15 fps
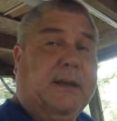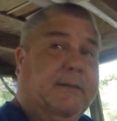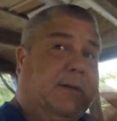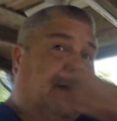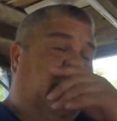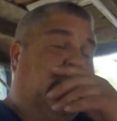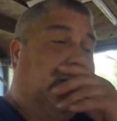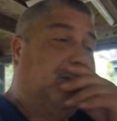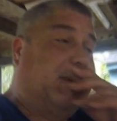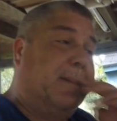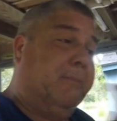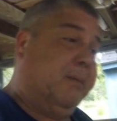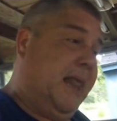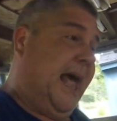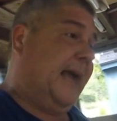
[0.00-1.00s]
of it's just going to be
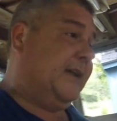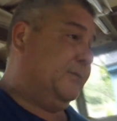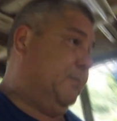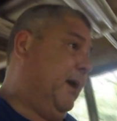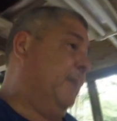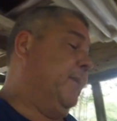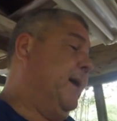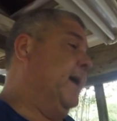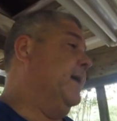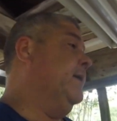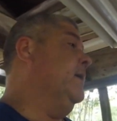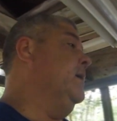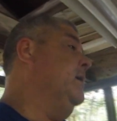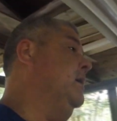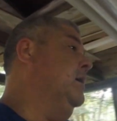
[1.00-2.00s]
black spray paint
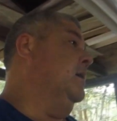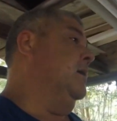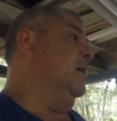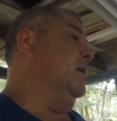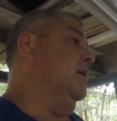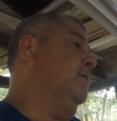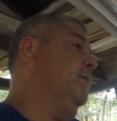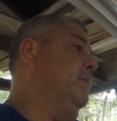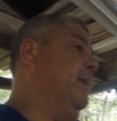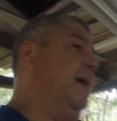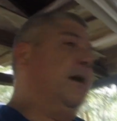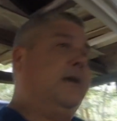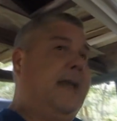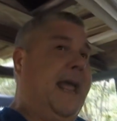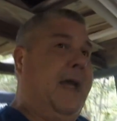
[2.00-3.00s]
from
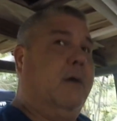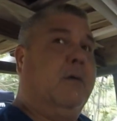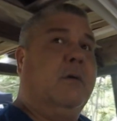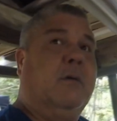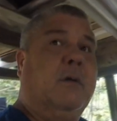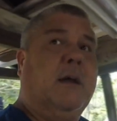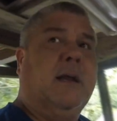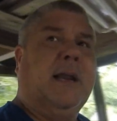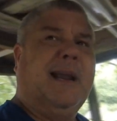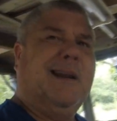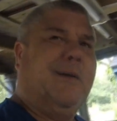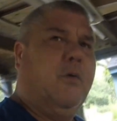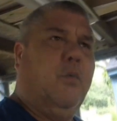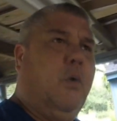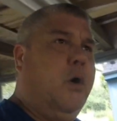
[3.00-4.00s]
there down. I got to
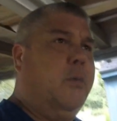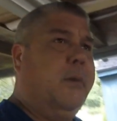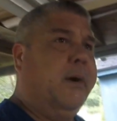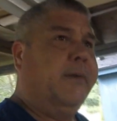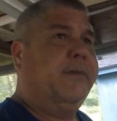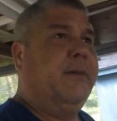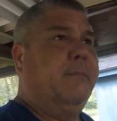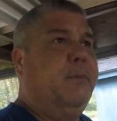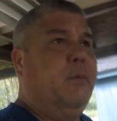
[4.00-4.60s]
go to Walmart at some